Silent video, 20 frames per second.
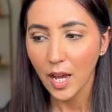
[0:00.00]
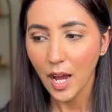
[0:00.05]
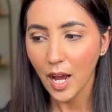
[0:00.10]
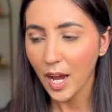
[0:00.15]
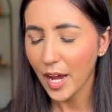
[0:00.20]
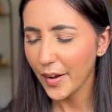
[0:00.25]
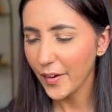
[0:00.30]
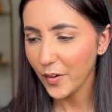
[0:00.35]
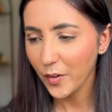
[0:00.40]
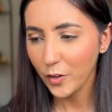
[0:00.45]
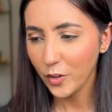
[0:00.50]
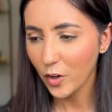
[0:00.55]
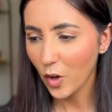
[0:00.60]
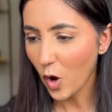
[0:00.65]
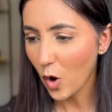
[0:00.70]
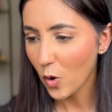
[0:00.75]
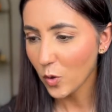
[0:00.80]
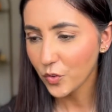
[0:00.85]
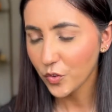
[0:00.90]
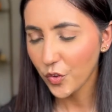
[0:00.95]
I don't
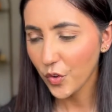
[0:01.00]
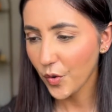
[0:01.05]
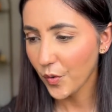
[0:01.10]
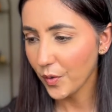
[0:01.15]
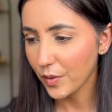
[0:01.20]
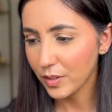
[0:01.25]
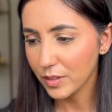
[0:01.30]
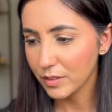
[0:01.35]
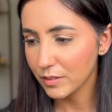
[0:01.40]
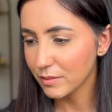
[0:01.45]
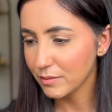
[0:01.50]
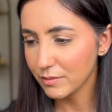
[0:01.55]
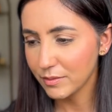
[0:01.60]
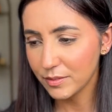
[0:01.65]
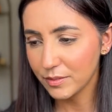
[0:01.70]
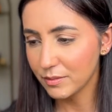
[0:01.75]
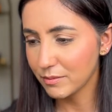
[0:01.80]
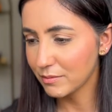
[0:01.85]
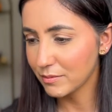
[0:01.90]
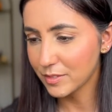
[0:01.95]
know there
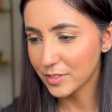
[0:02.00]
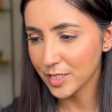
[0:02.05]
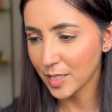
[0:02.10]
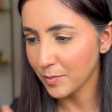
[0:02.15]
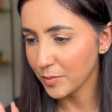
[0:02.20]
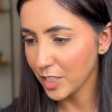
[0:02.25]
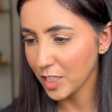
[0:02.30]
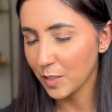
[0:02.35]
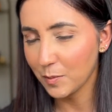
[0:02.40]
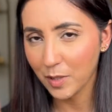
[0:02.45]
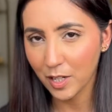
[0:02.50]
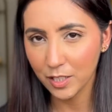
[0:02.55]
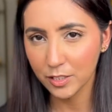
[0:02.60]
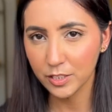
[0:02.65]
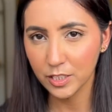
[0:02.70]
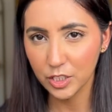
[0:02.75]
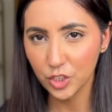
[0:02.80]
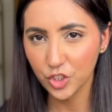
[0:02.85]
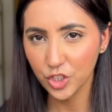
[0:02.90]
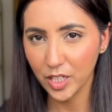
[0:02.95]
something about
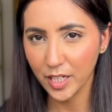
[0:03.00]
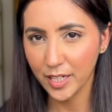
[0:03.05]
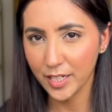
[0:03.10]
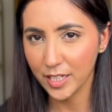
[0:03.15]
the shade